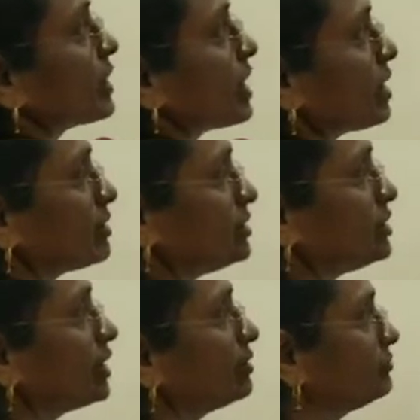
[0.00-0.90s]
pi r
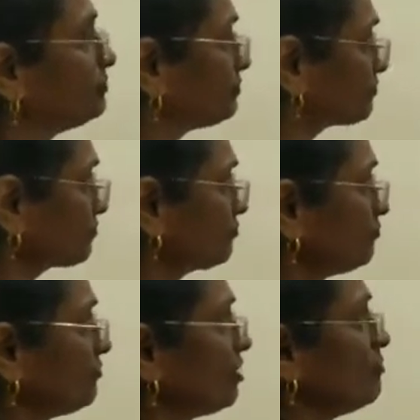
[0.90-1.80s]
dr.
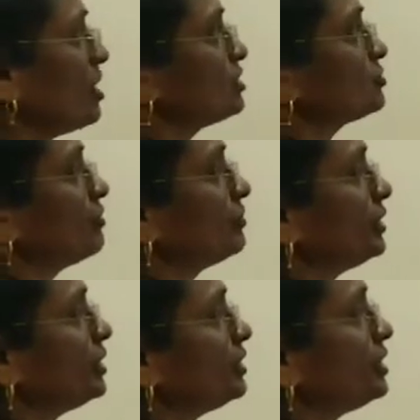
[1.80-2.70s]
Mass of
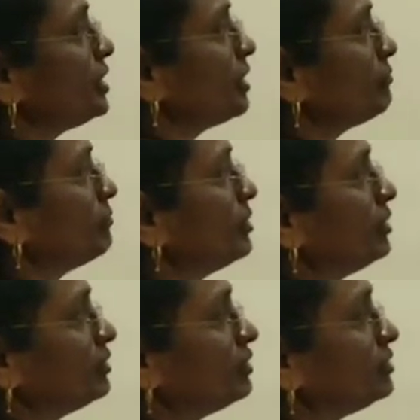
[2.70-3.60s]
ring dm
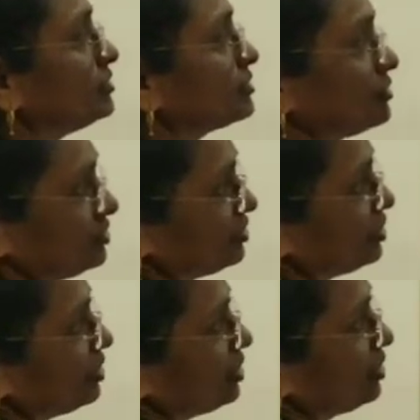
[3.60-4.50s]
is
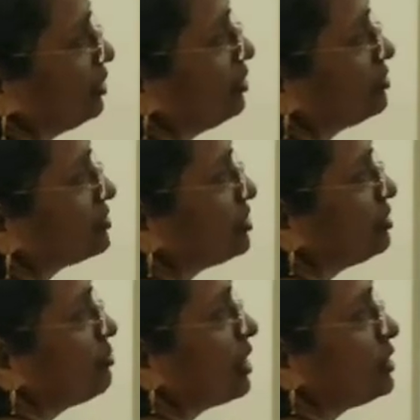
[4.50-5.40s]
the
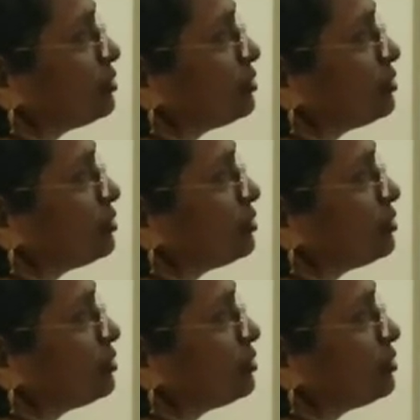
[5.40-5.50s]
sigma